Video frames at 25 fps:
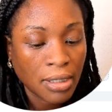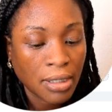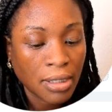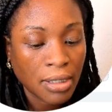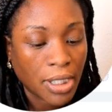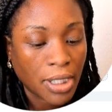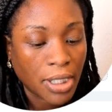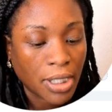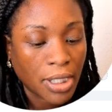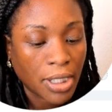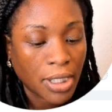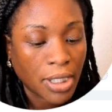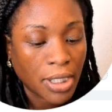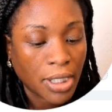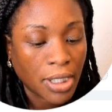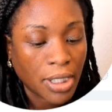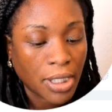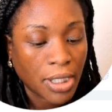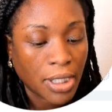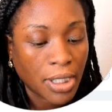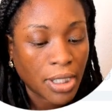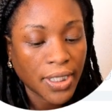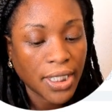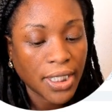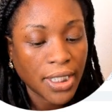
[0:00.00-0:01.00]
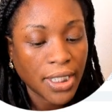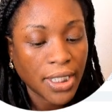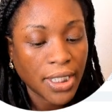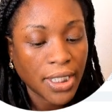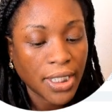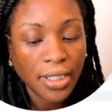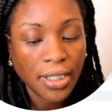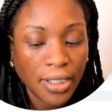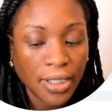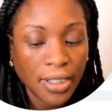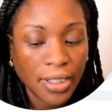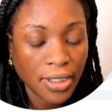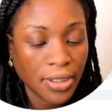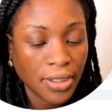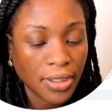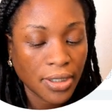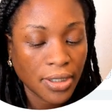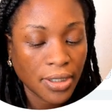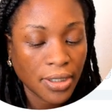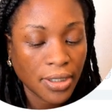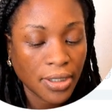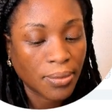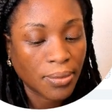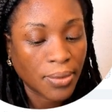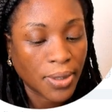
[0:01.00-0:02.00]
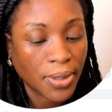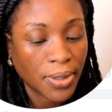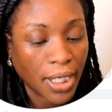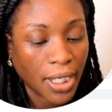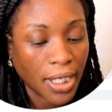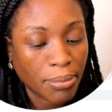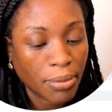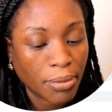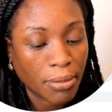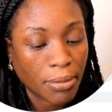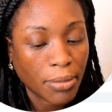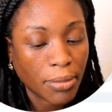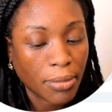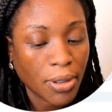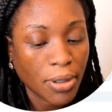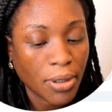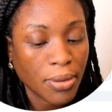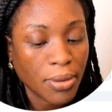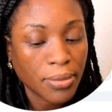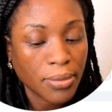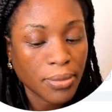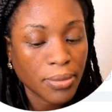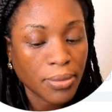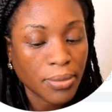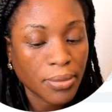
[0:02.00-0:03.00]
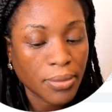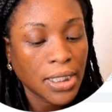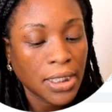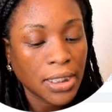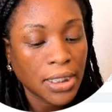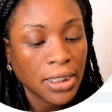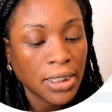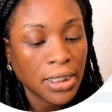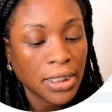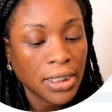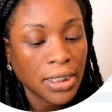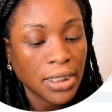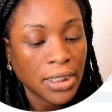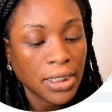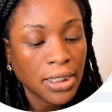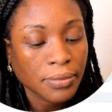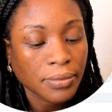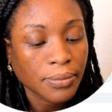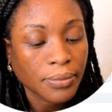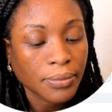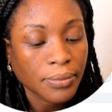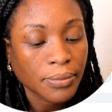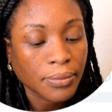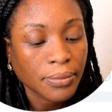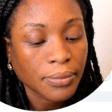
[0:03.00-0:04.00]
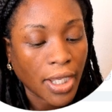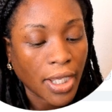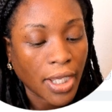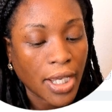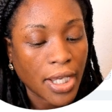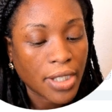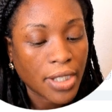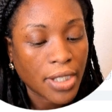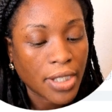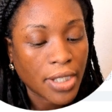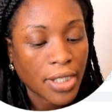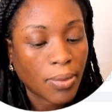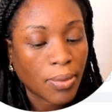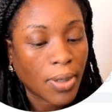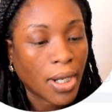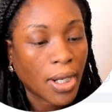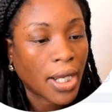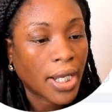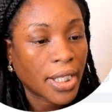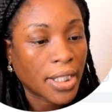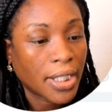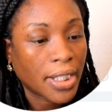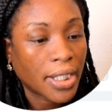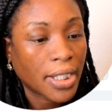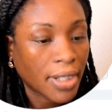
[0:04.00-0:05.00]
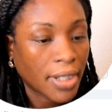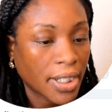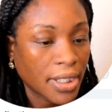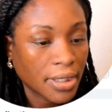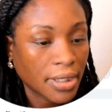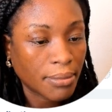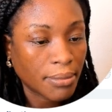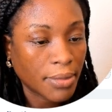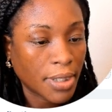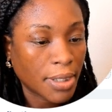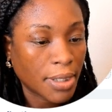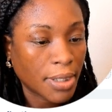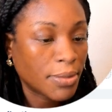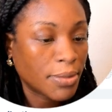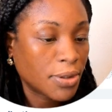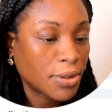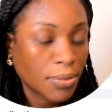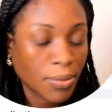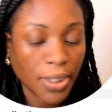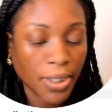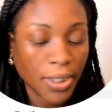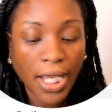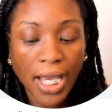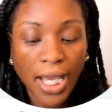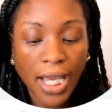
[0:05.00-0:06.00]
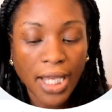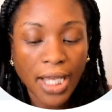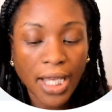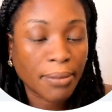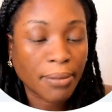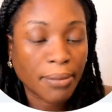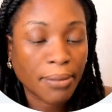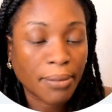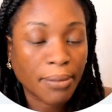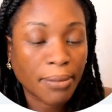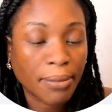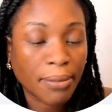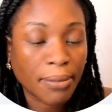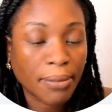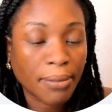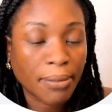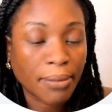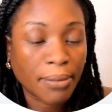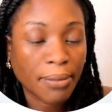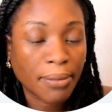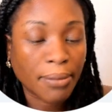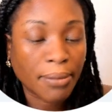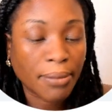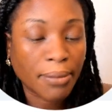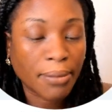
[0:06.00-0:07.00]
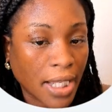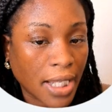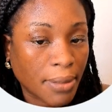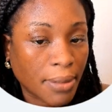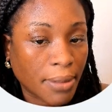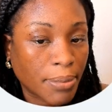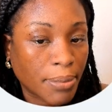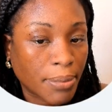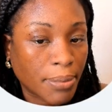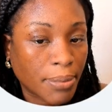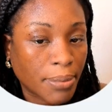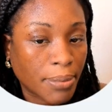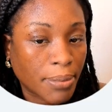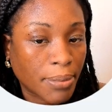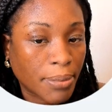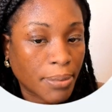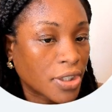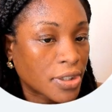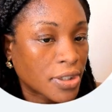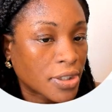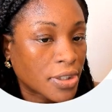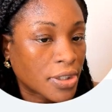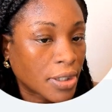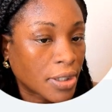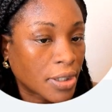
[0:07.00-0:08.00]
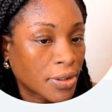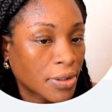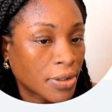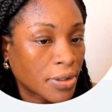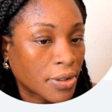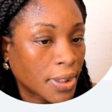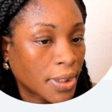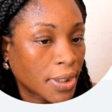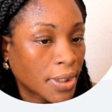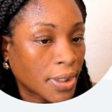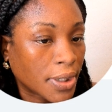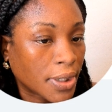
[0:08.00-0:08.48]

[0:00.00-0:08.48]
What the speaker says: my story, what I promote, and why, right? And maybe you want to add a picture. If you want to add a picture, here's how you do it.